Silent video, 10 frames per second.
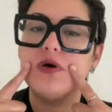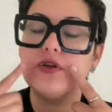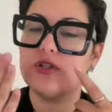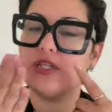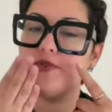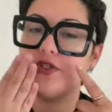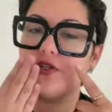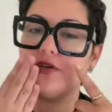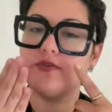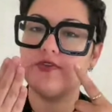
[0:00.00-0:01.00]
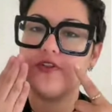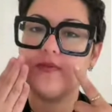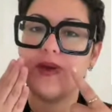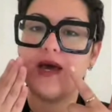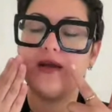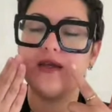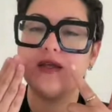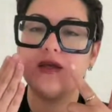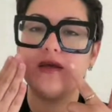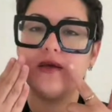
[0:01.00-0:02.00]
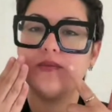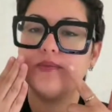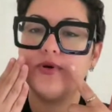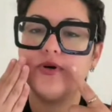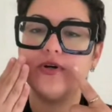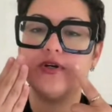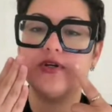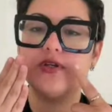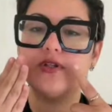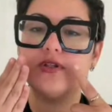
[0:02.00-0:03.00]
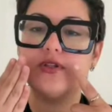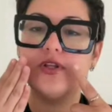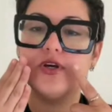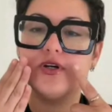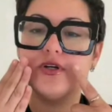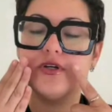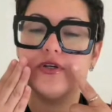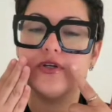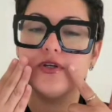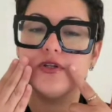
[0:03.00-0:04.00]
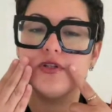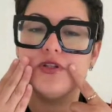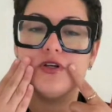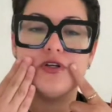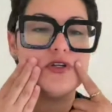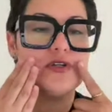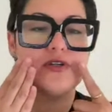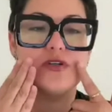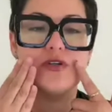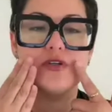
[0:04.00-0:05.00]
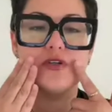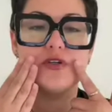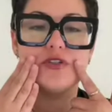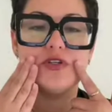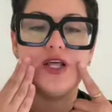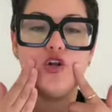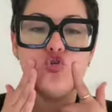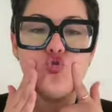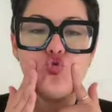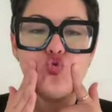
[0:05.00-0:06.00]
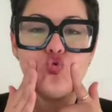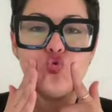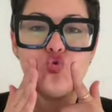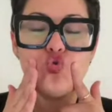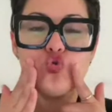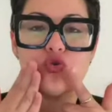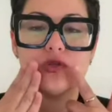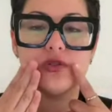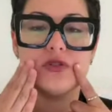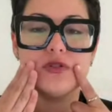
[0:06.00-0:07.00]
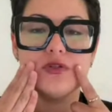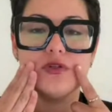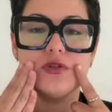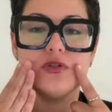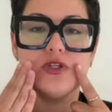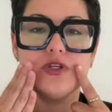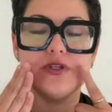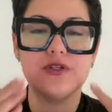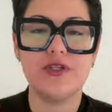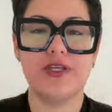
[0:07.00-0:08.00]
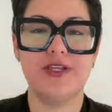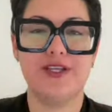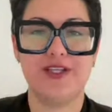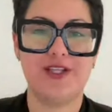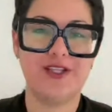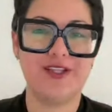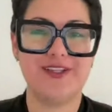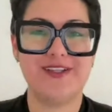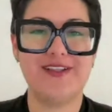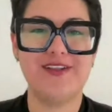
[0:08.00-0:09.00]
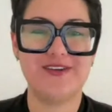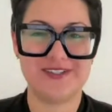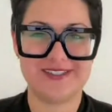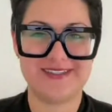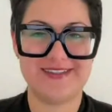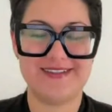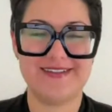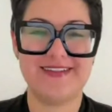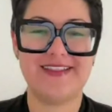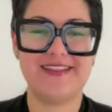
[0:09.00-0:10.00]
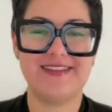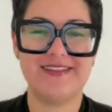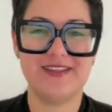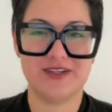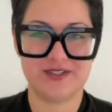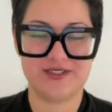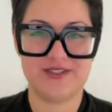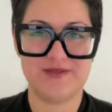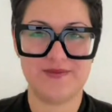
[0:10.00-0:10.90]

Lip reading: Your lips are further back. Book, look, look. So not lu, l, looked, looked.